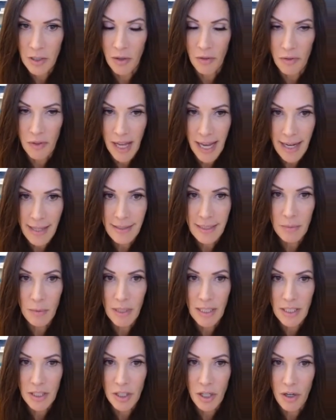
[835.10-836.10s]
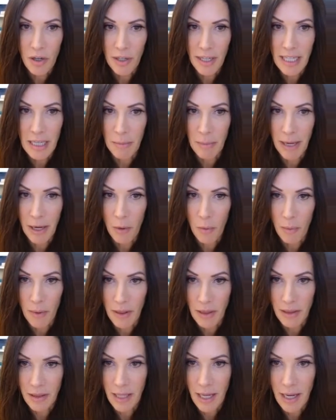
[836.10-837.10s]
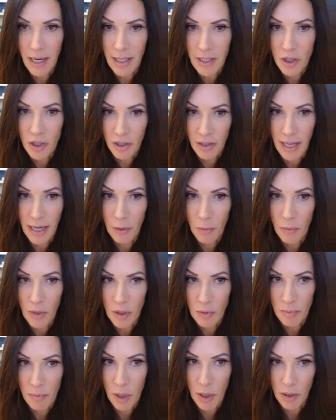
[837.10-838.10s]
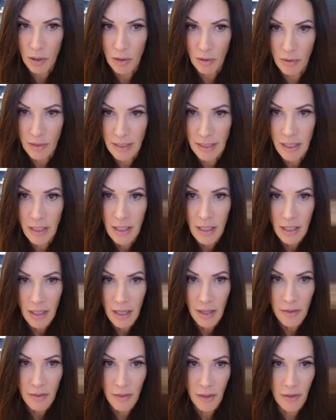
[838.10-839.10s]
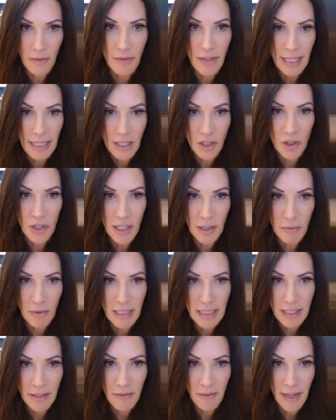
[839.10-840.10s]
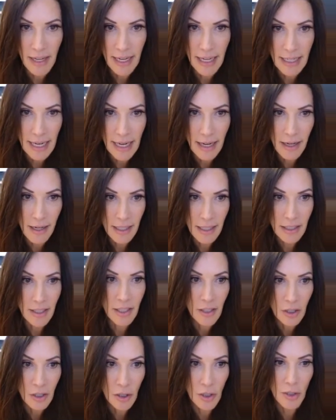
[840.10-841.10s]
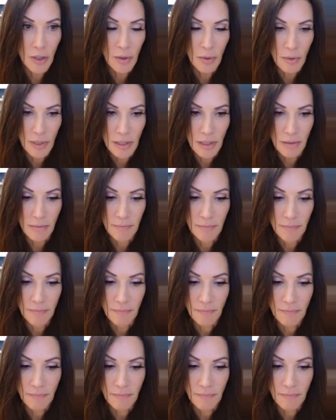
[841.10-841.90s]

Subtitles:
So that's what it's talking about with large language models that these generative AI use.